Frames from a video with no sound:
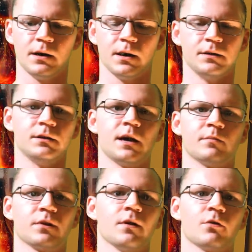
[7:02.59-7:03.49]

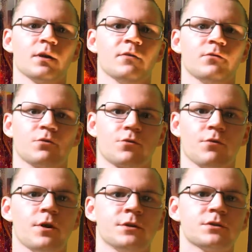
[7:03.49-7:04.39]
unnamed lower-level
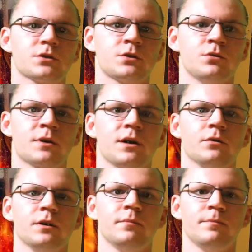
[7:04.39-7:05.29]
grunts who
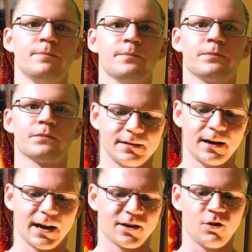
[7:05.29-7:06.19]
killed him.
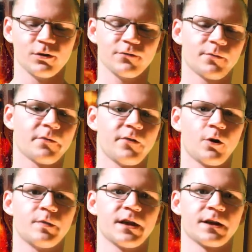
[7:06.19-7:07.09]
I called it from the
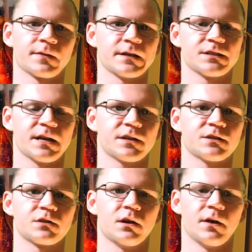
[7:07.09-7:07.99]
very beginning that
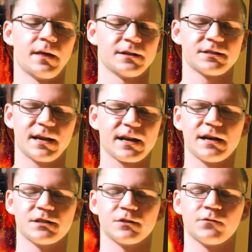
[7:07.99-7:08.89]
Snake
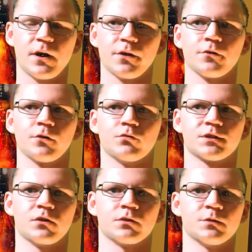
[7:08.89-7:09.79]
Eyes' father was
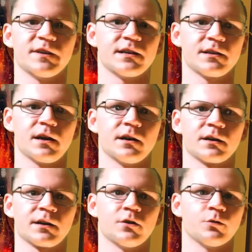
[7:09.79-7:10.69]
going to be
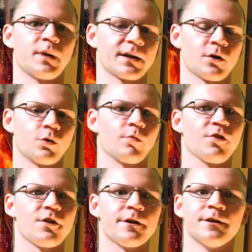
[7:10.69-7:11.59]
killed by
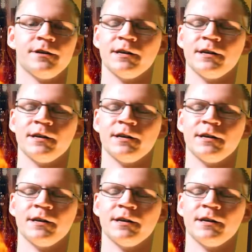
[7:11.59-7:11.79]
Cobra,